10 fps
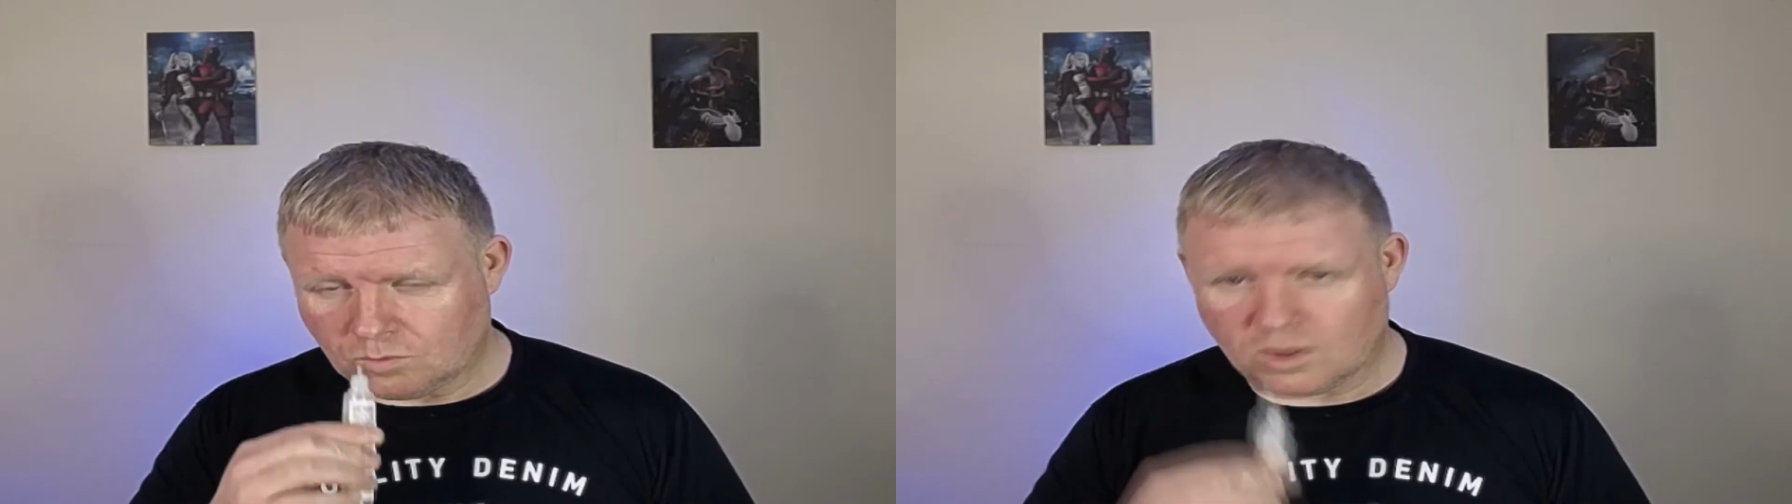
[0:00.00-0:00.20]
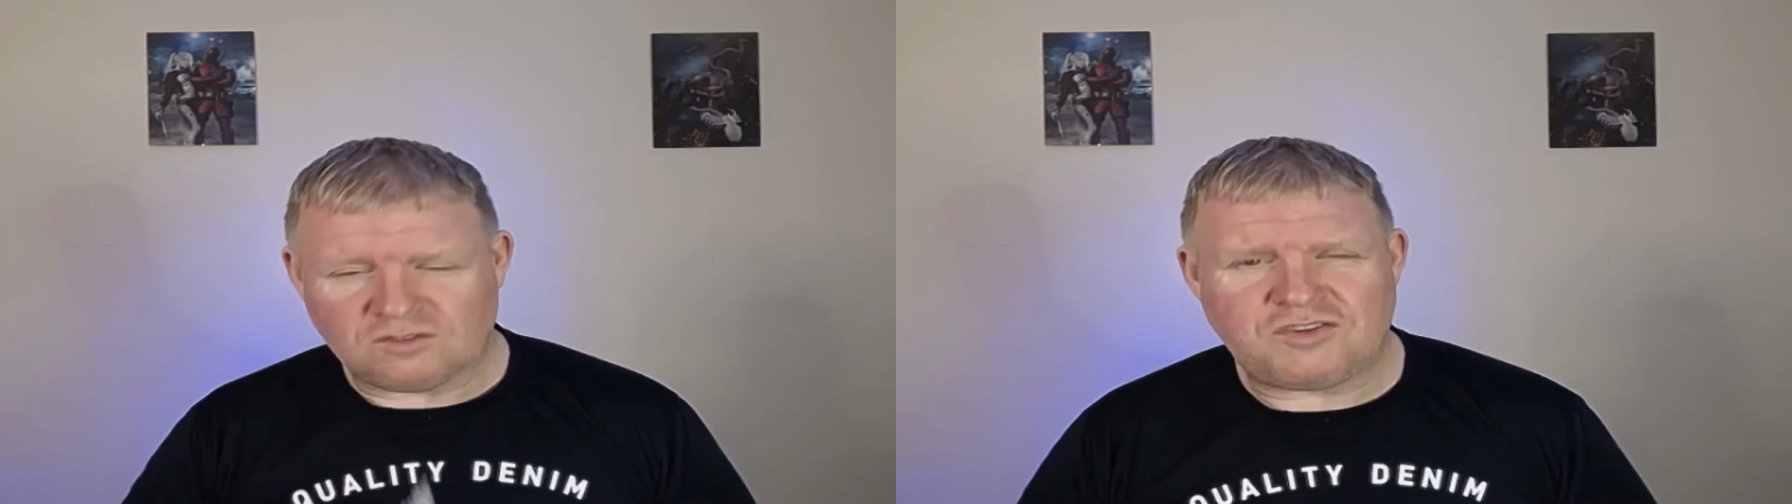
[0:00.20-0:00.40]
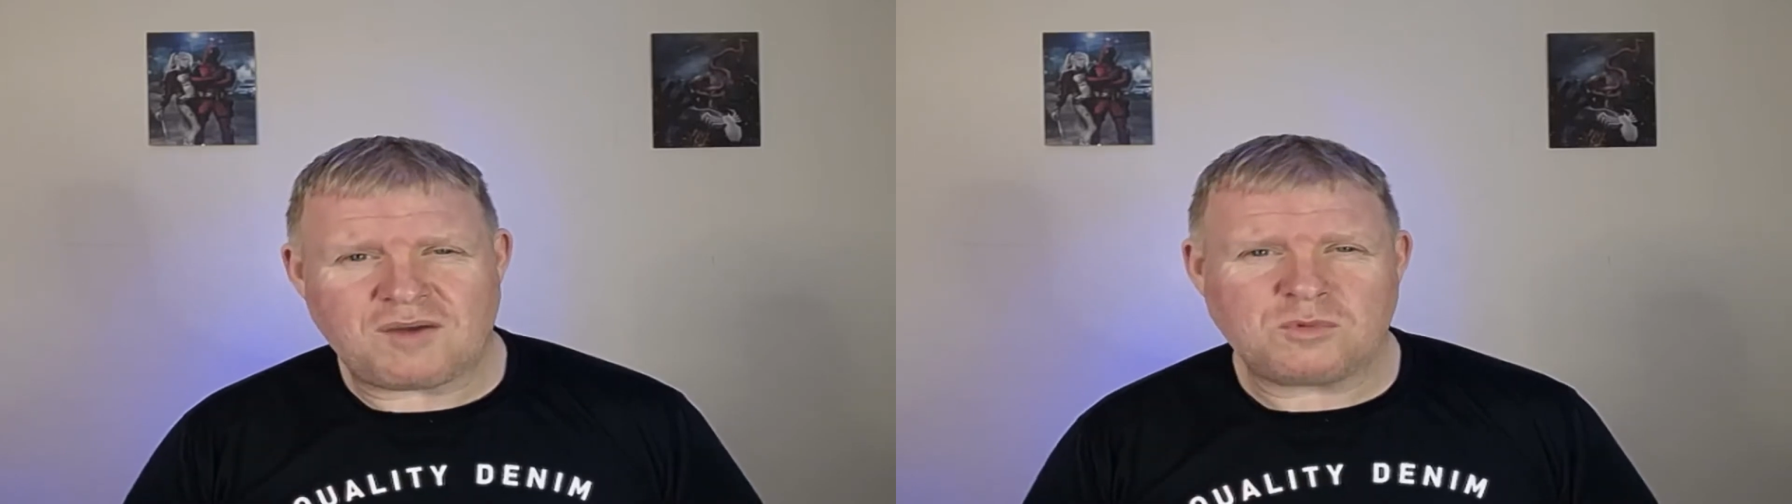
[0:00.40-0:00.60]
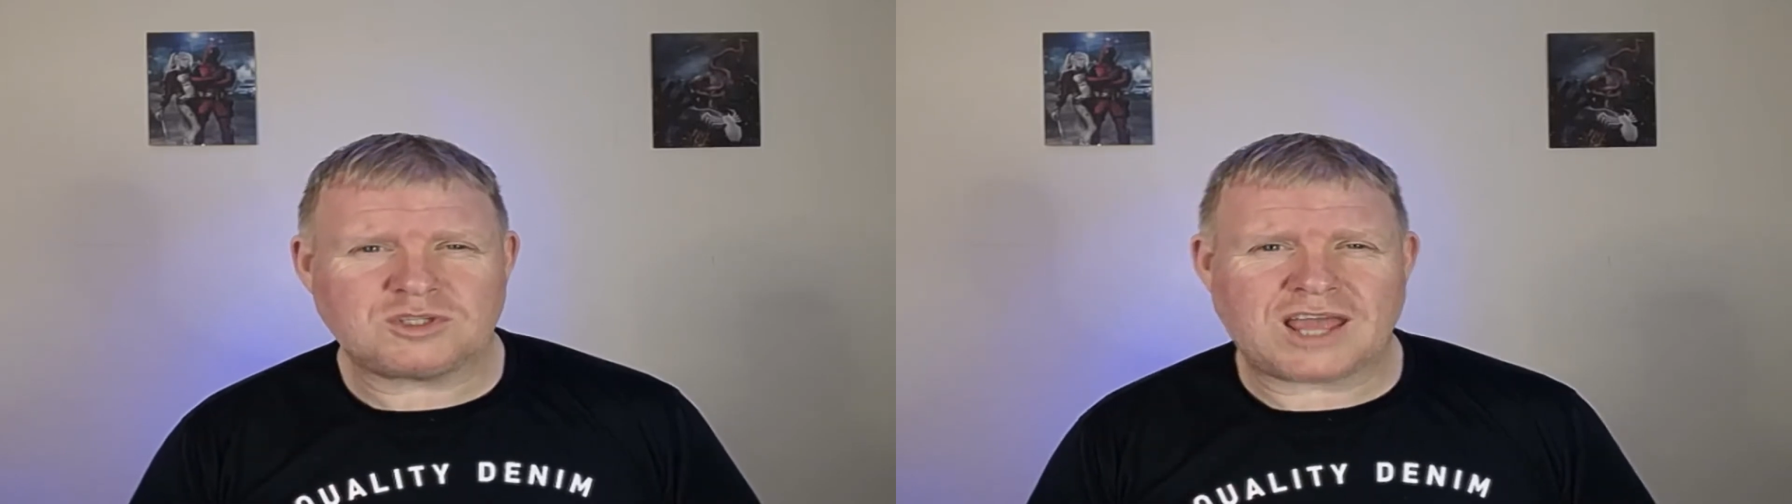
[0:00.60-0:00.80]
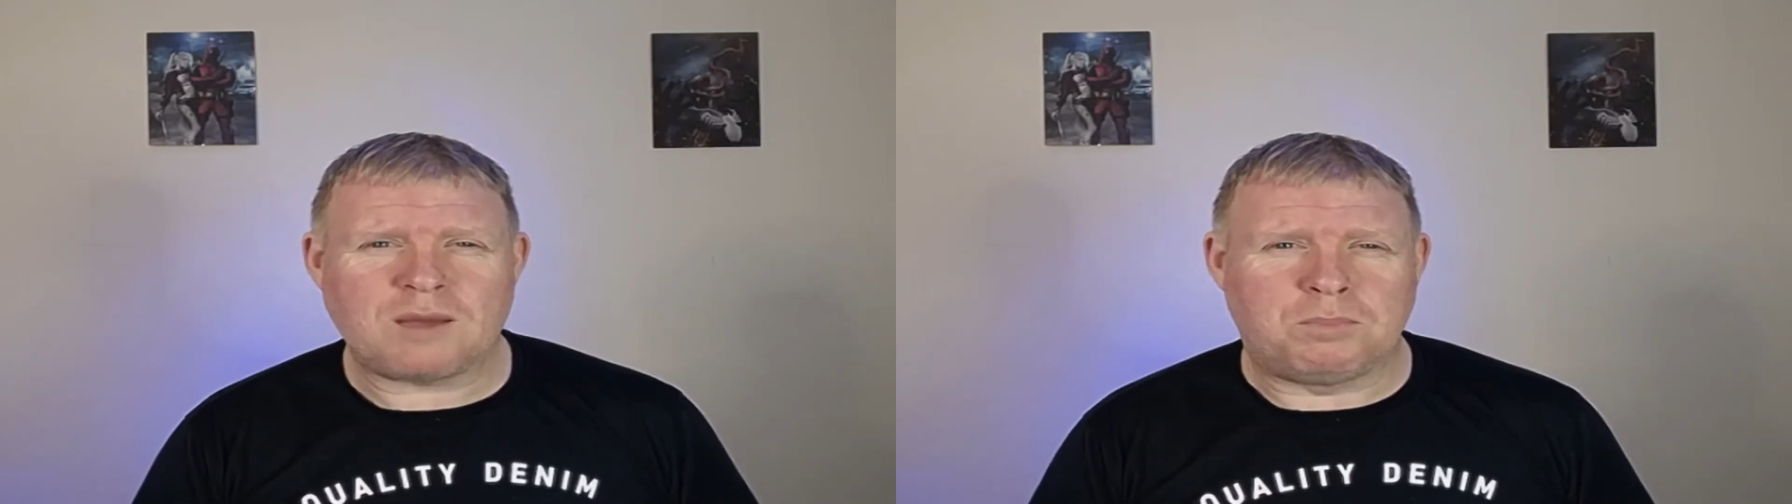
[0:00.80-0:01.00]
is very much
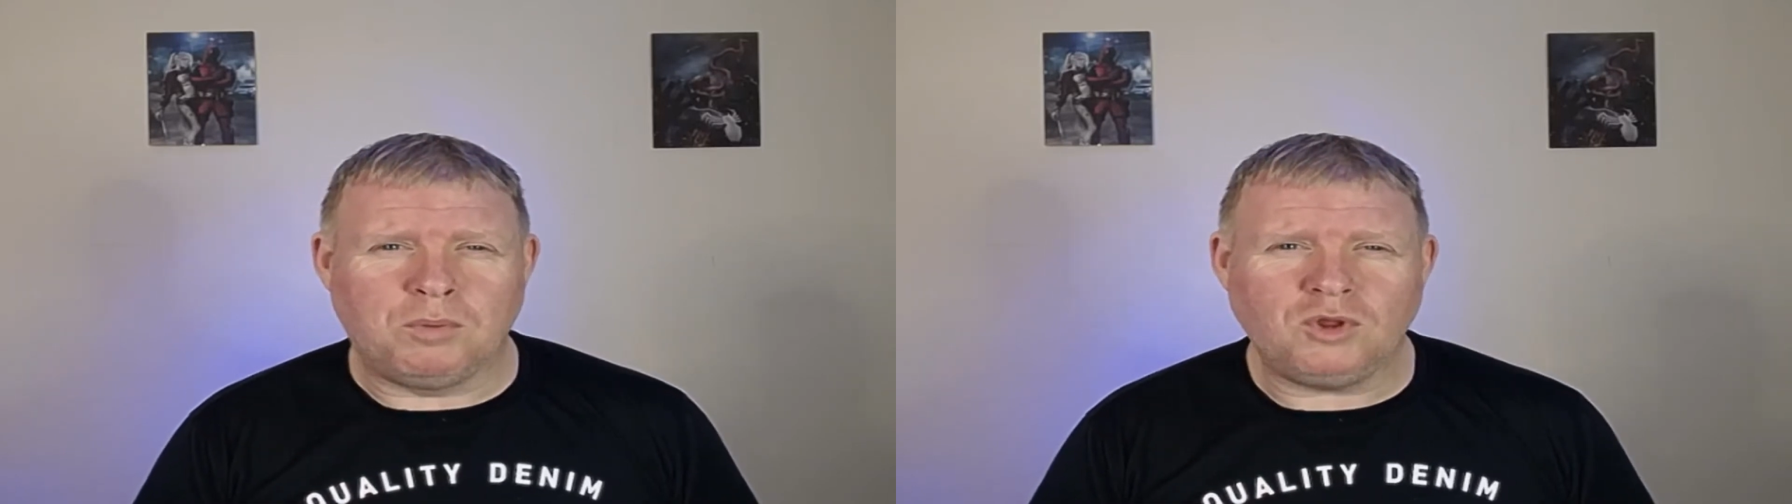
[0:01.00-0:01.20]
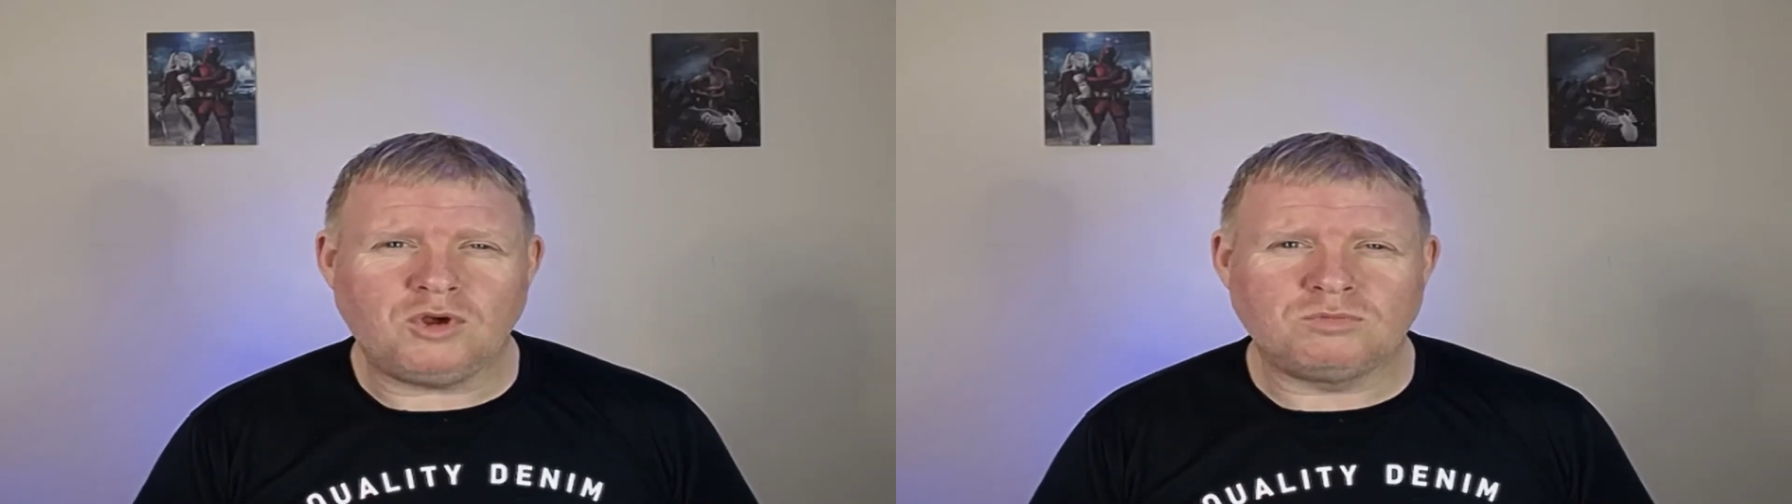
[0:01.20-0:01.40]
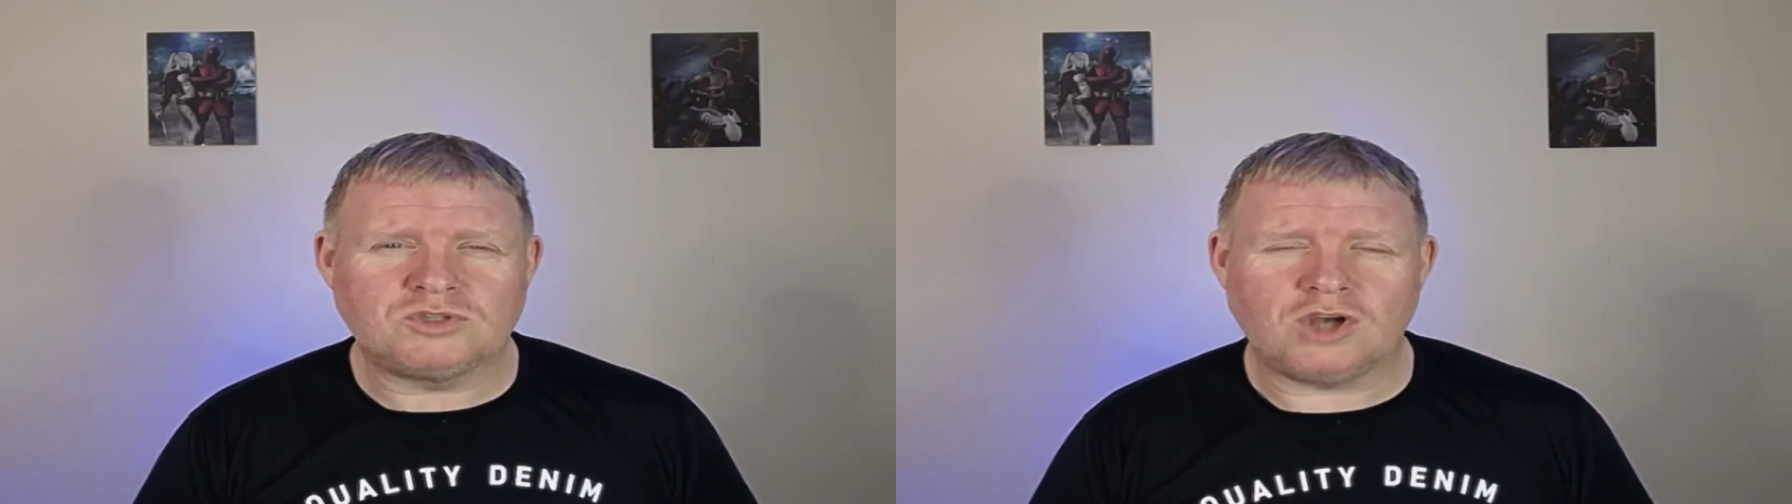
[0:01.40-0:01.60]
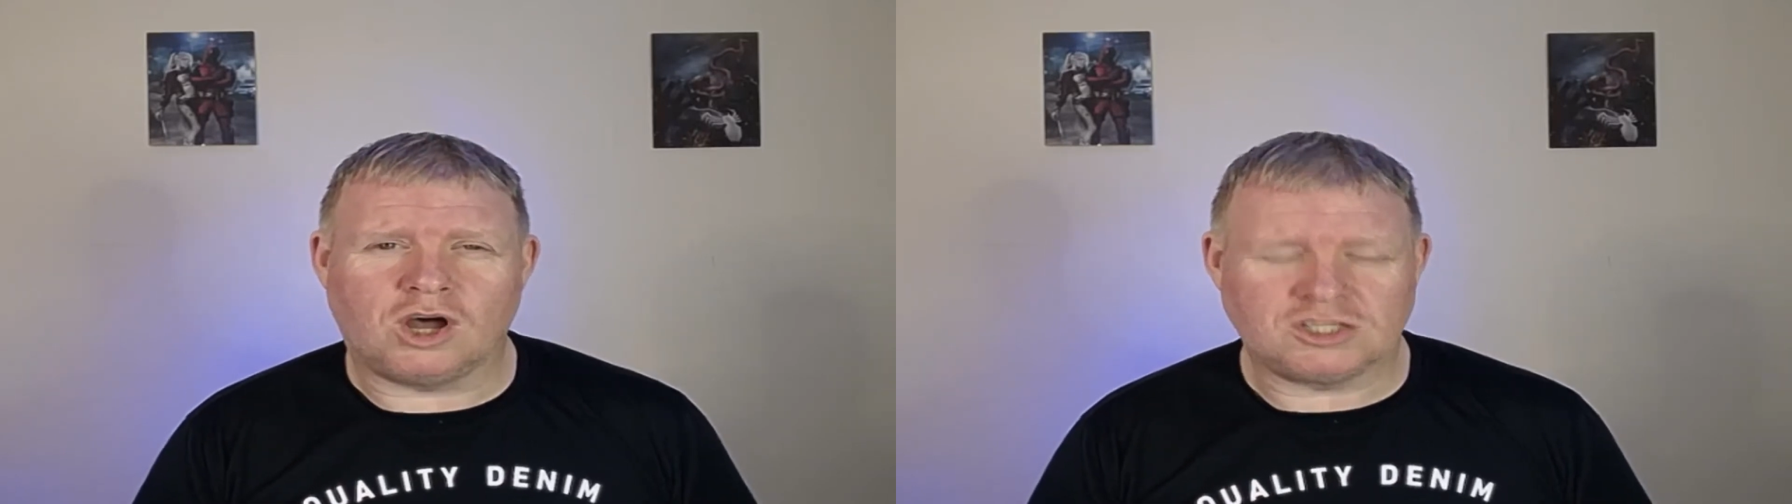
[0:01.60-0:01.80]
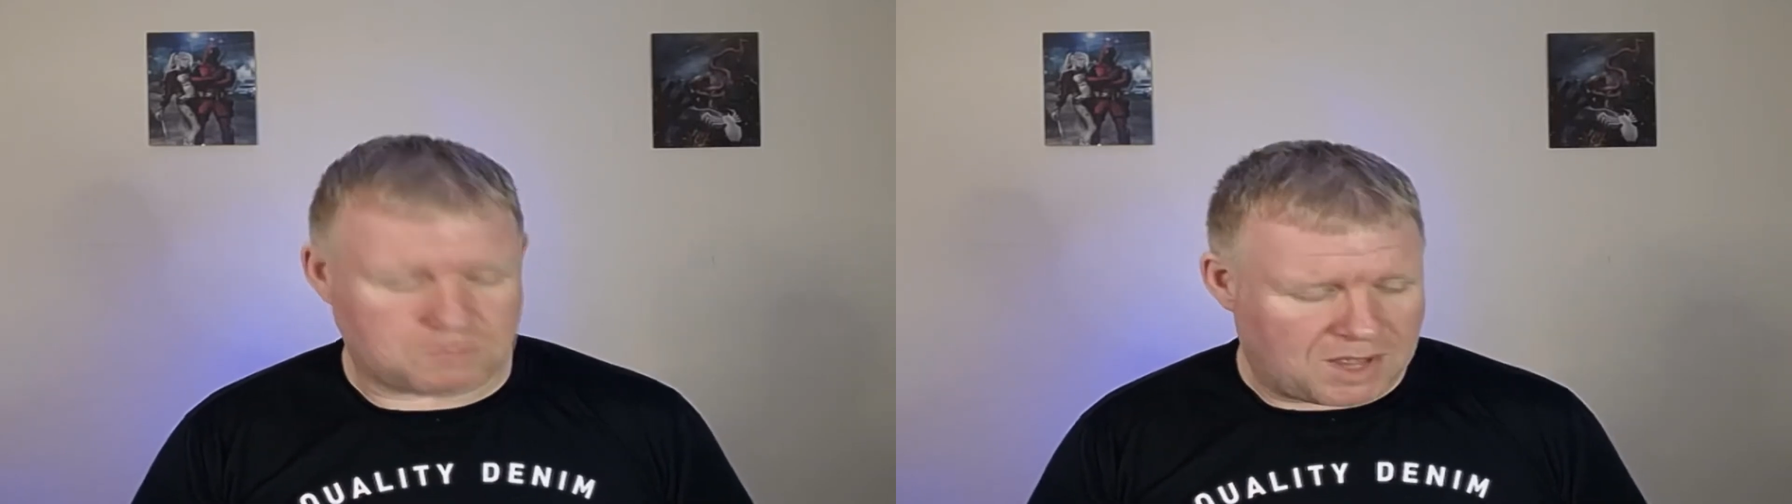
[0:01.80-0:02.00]
like a bubblegum sort
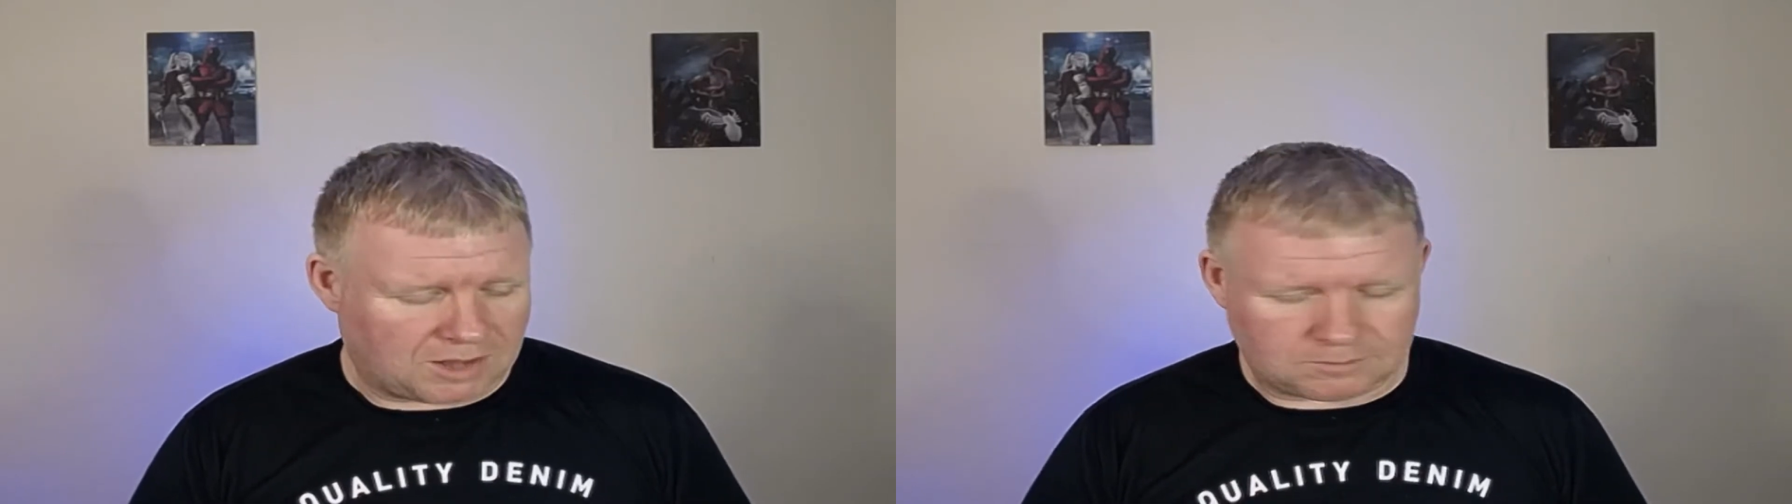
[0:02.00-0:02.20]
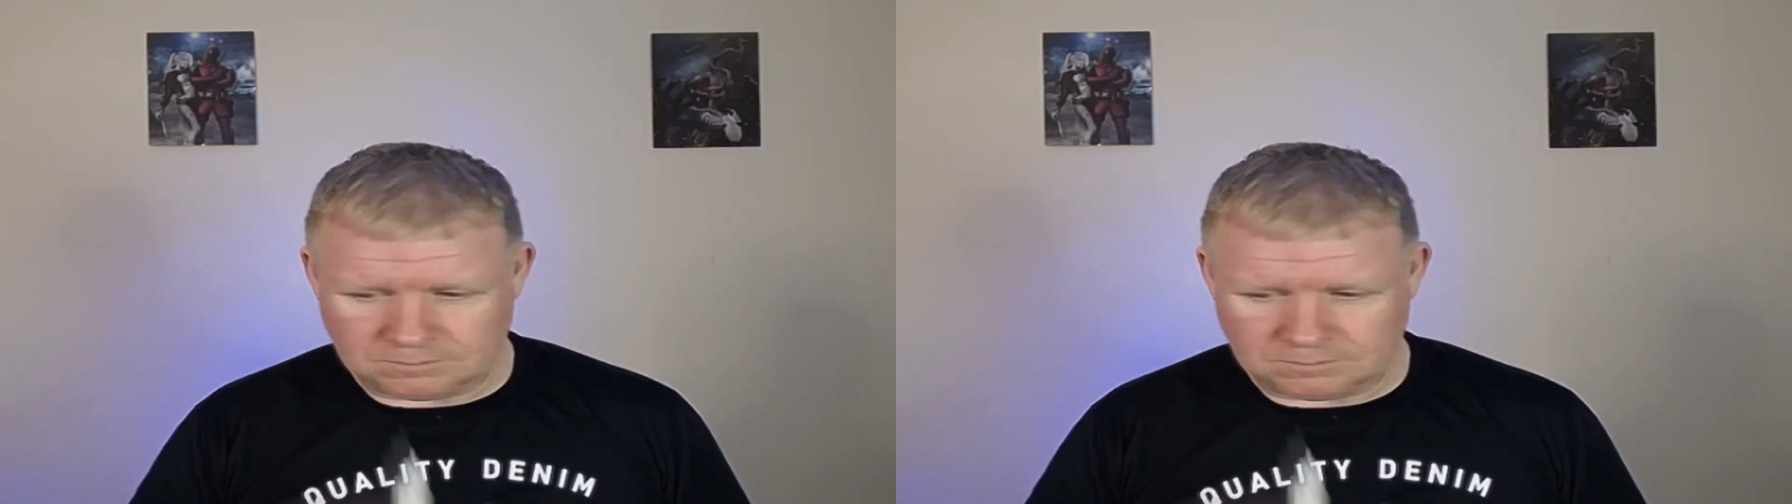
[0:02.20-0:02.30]
of smell.